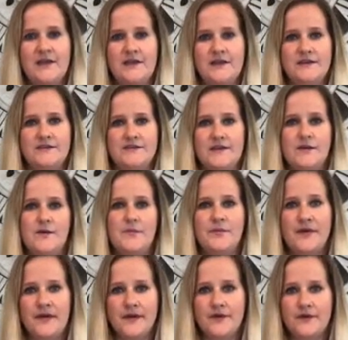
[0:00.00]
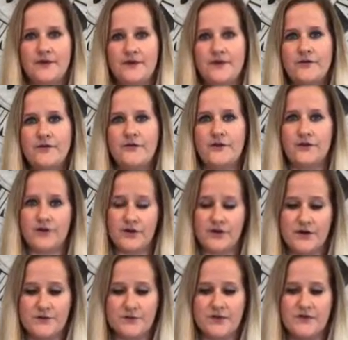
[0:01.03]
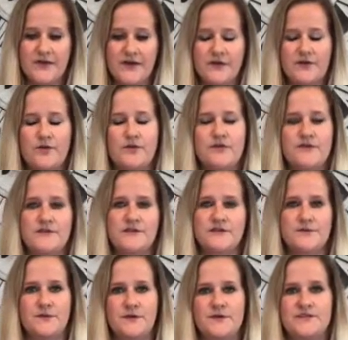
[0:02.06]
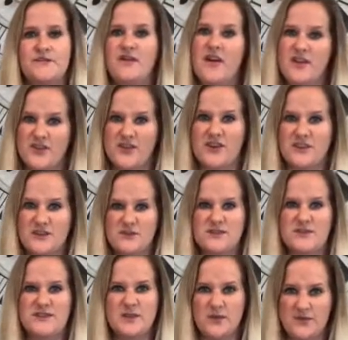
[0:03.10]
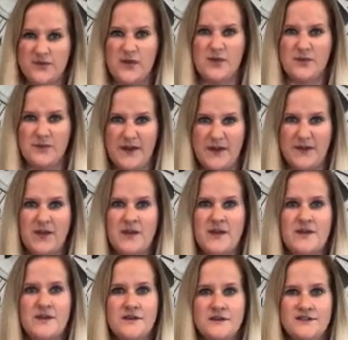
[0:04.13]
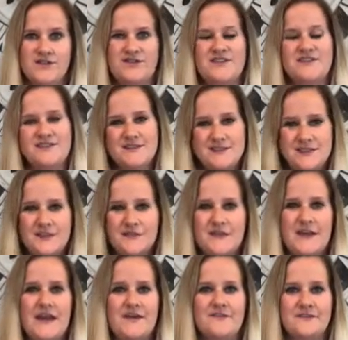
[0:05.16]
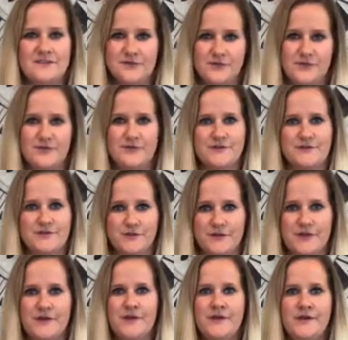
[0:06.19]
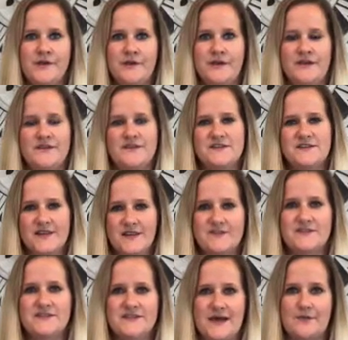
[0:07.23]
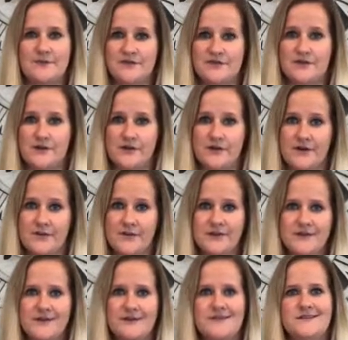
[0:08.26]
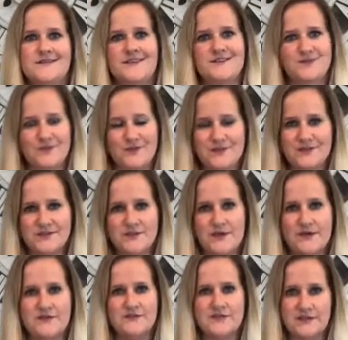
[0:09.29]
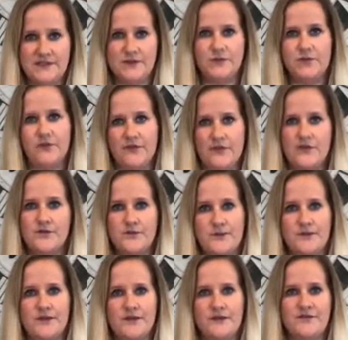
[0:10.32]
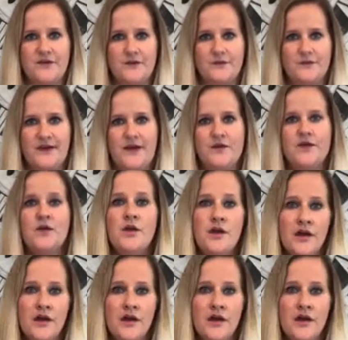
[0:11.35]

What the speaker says: is compare their current provider with the experience of other customers that we've helped out. So just to see if they have a similar story, right? This kind of establishes our credibility. It says, well, this is what I've seen with other people that I've helped out.